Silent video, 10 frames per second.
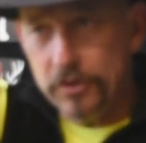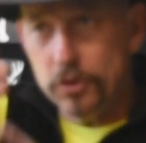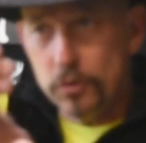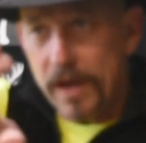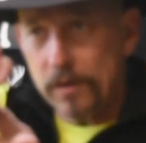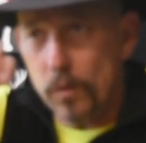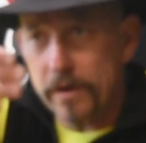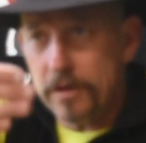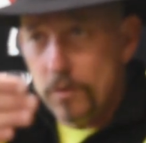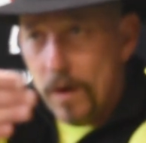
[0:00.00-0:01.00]
you and
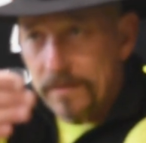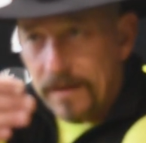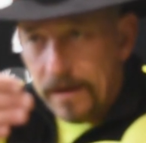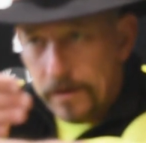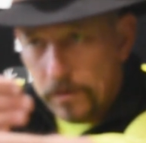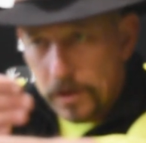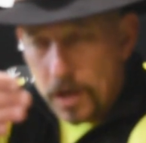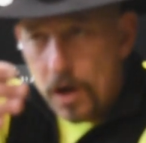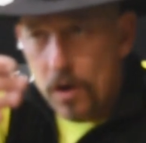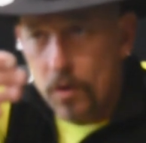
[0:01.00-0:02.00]
where you want that arrow to
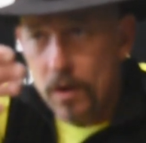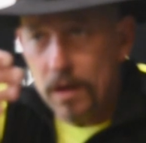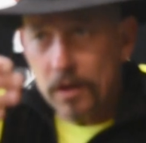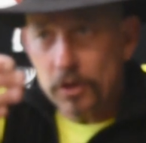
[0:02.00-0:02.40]
go,